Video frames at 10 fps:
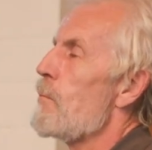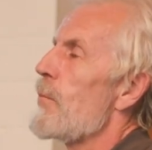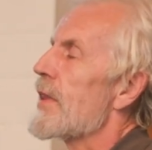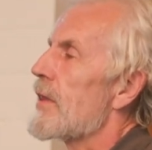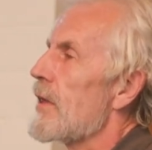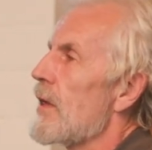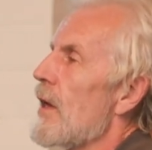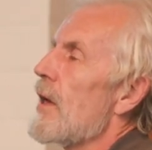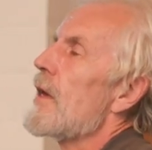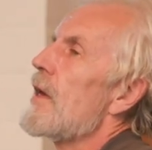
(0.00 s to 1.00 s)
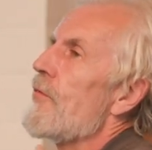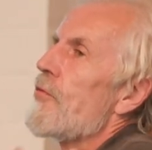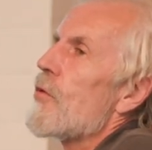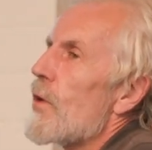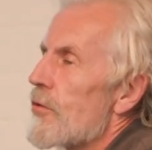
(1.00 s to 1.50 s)
empathy
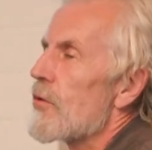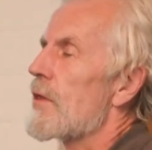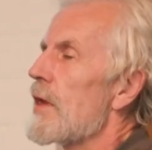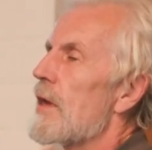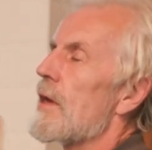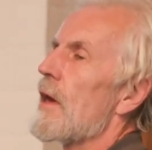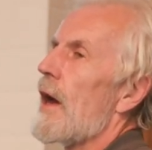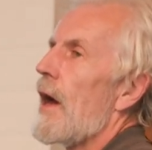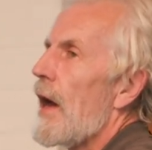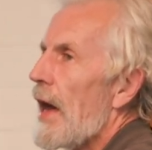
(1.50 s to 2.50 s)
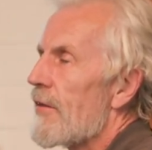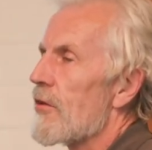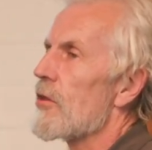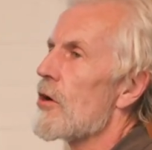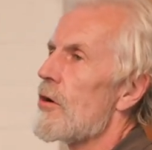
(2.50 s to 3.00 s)
if you want to think
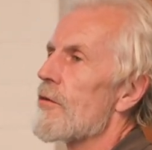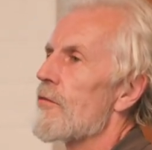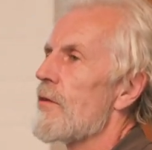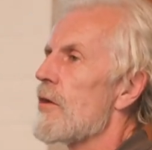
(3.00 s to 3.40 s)
as a nurse,